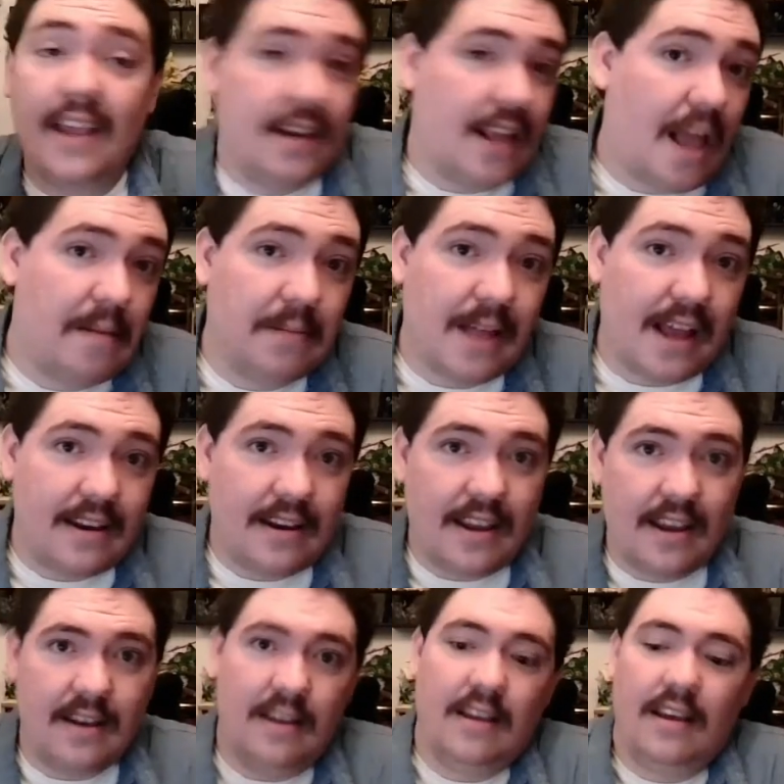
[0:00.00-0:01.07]
I'm glad you
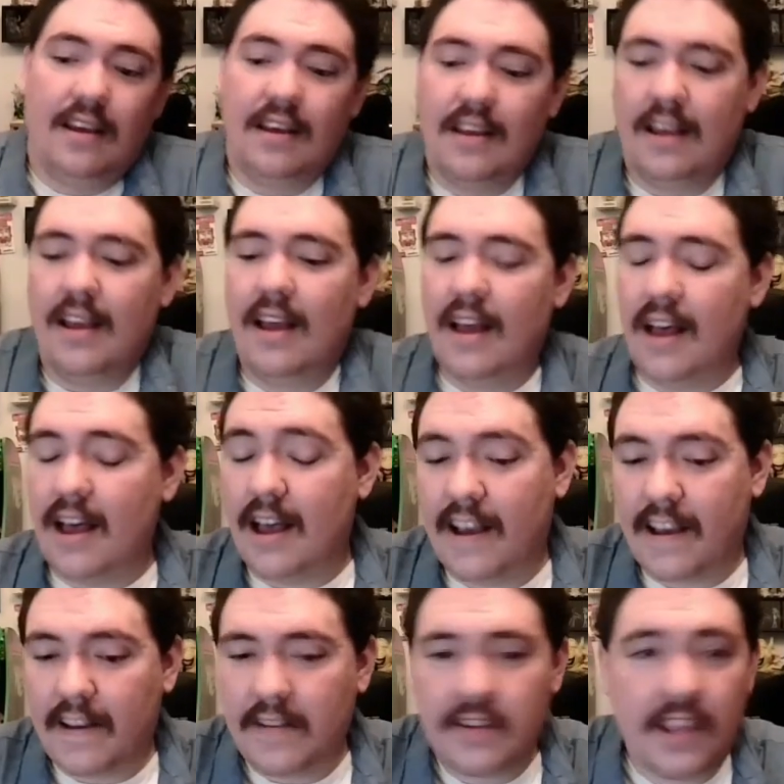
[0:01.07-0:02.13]
did.
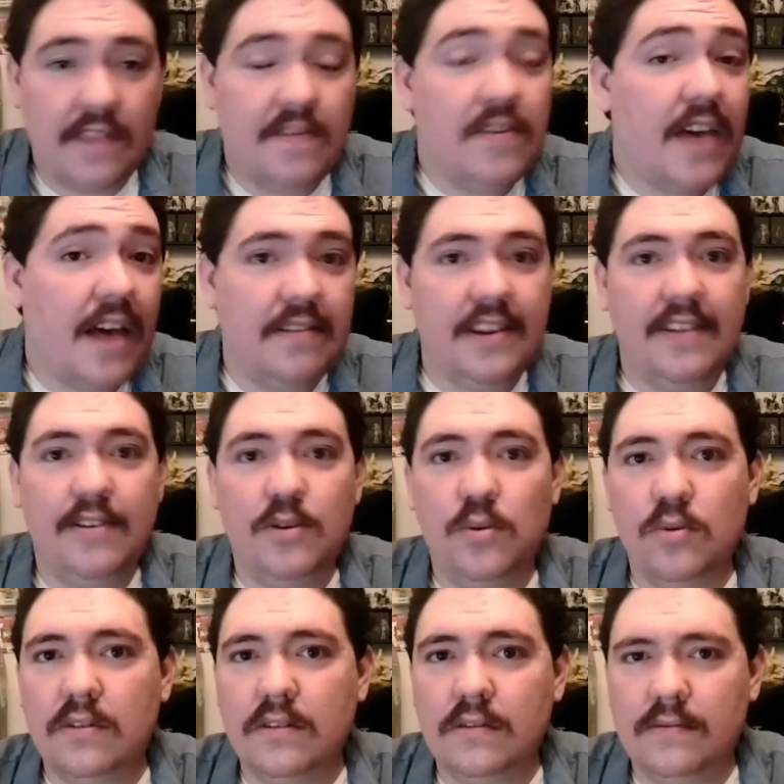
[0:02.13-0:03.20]
If you have any
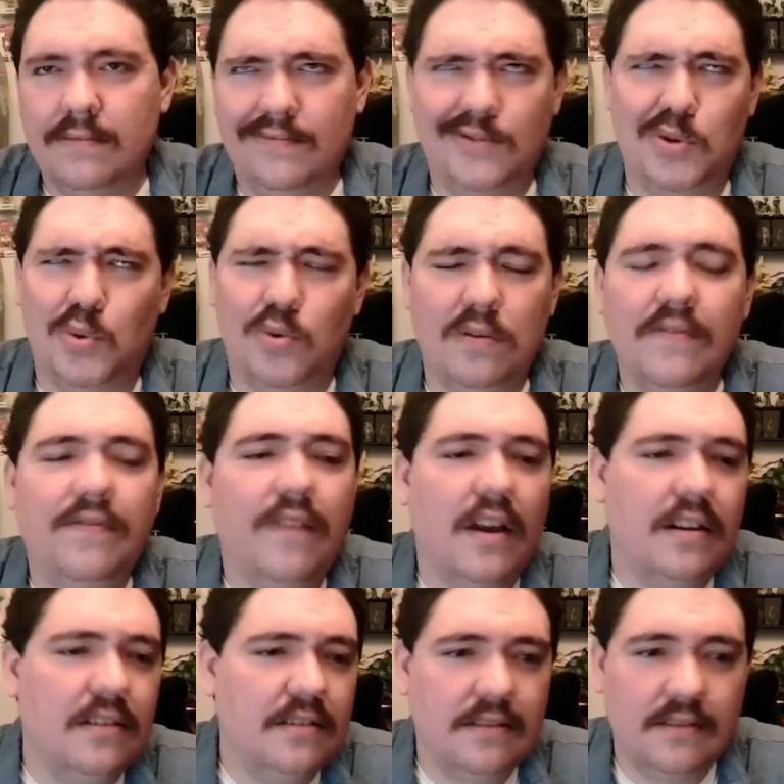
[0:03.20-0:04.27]
cool,
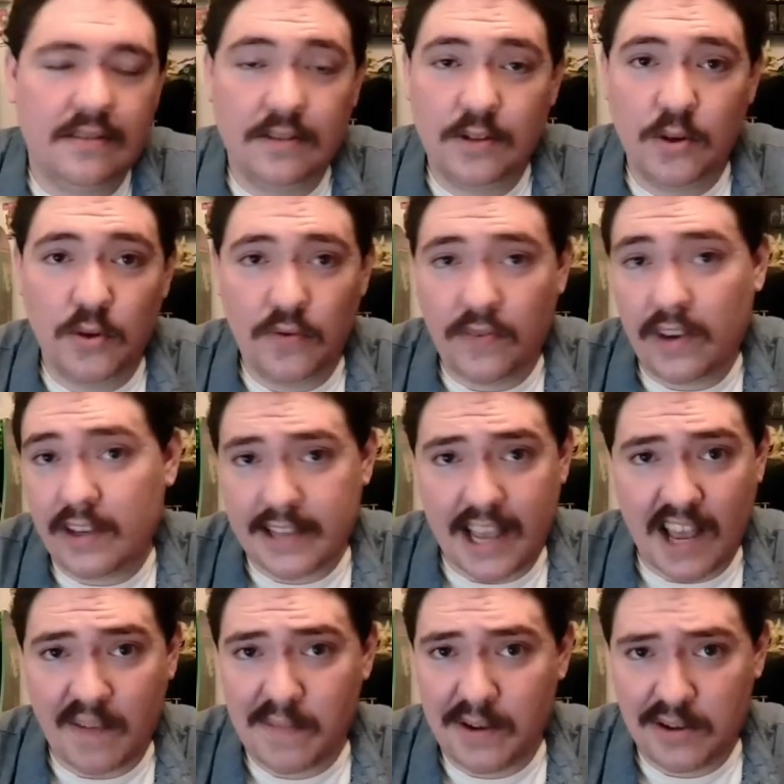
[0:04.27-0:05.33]
fun, goofy
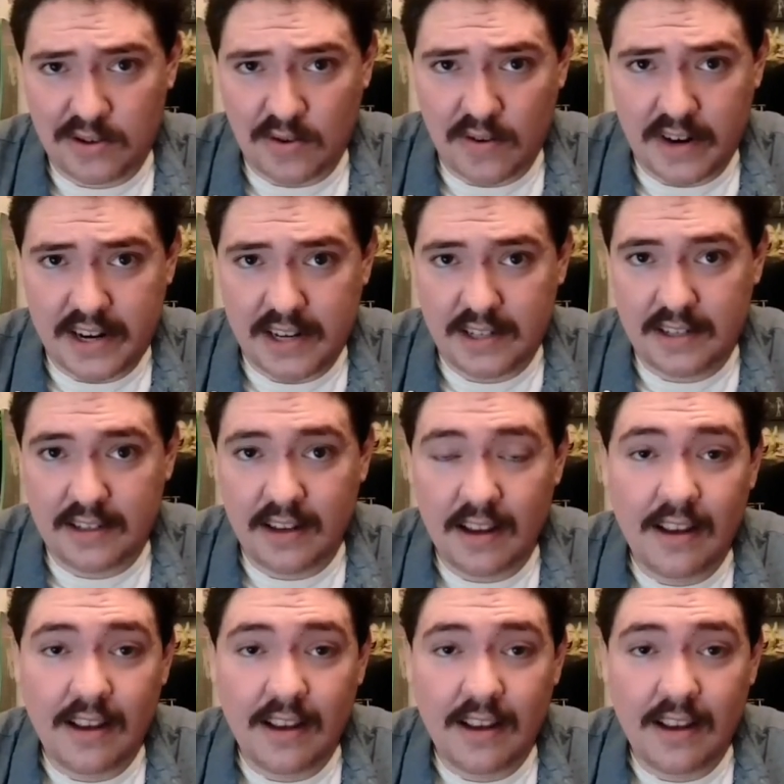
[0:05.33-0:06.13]
scalping stories,